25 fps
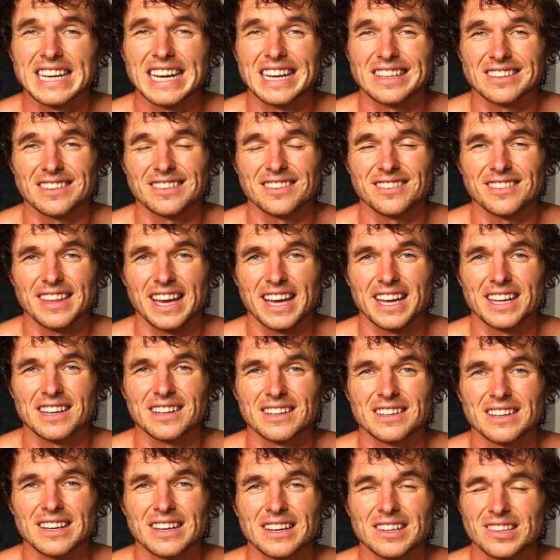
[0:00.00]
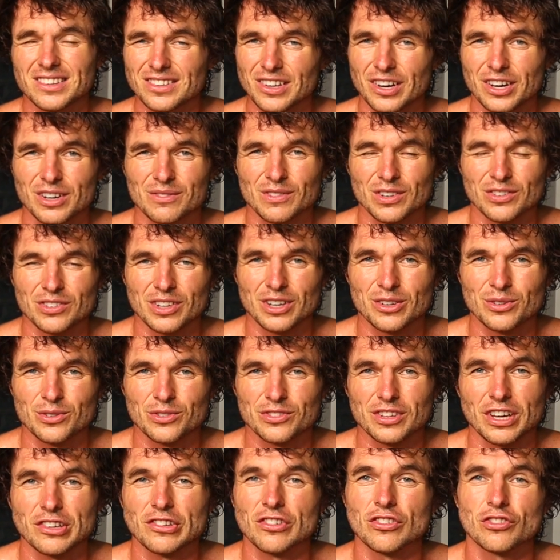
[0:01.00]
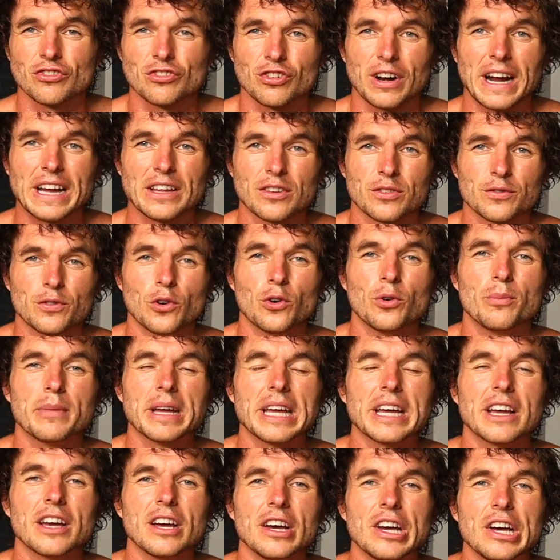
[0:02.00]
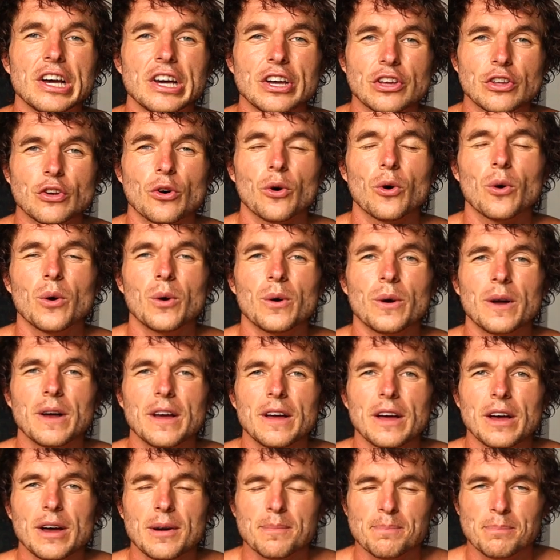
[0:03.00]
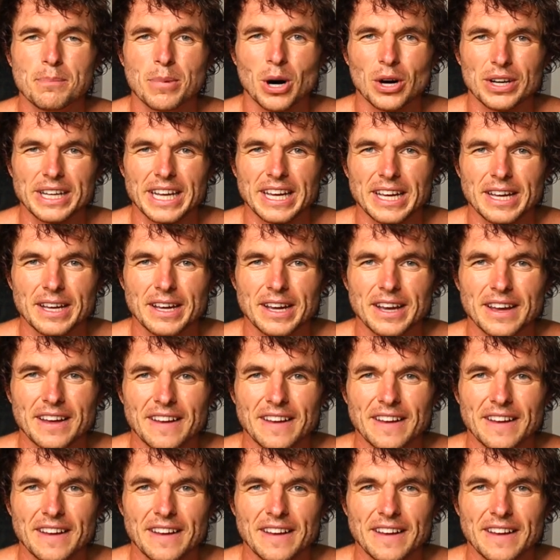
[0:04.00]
and sustain certain results such as transforming your body.